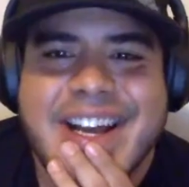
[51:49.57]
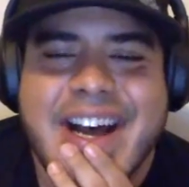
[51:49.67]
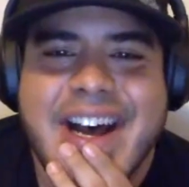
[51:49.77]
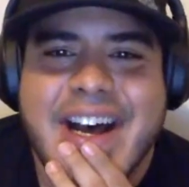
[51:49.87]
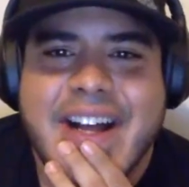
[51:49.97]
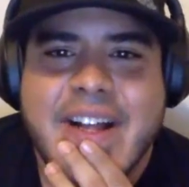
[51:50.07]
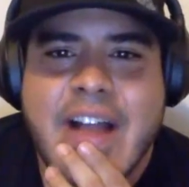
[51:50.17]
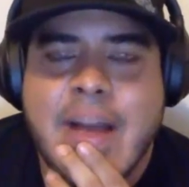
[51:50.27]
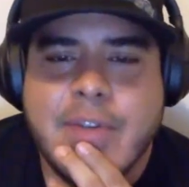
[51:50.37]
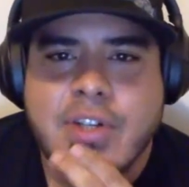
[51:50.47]
uh,
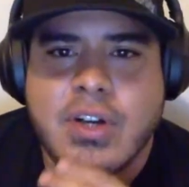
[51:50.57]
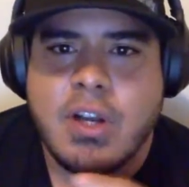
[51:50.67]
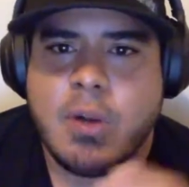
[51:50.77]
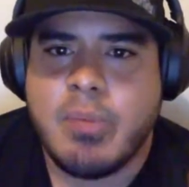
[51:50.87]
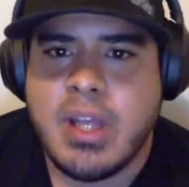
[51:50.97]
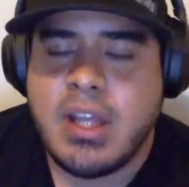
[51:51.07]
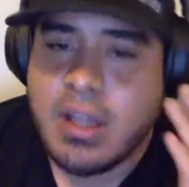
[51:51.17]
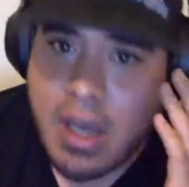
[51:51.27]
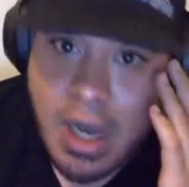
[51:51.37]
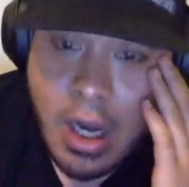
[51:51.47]
I'm sure it'll
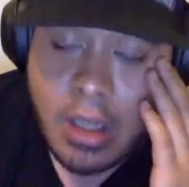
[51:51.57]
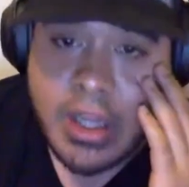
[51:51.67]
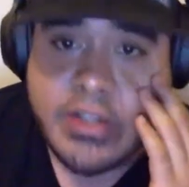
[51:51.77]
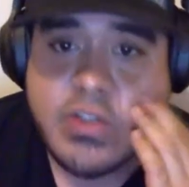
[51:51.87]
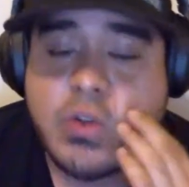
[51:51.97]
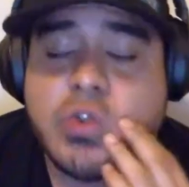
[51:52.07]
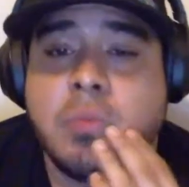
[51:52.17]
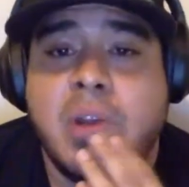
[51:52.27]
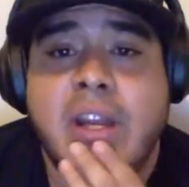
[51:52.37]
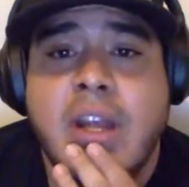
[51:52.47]
be all on social
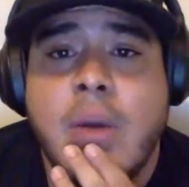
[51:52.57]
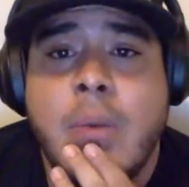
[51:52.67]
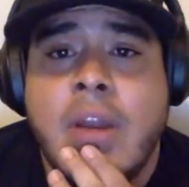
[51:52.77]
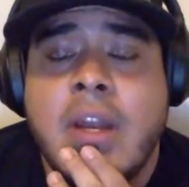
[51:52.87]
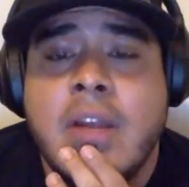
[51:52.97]
media when,